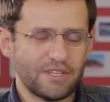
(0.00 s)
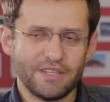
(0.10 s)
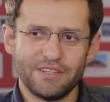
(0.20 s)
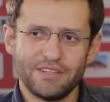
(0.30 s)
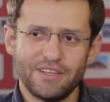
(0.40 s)

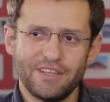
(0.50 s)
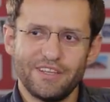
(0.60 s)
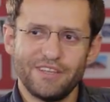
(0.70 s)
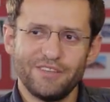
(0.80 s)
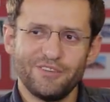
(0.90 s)
And
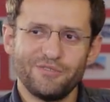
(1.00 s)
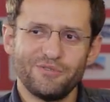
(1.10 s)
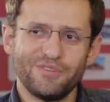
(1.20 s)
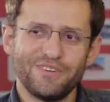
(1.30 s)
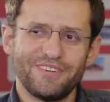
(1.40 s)
you
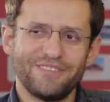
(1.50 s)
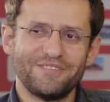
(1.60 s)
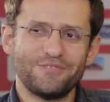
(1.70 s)
know, uh,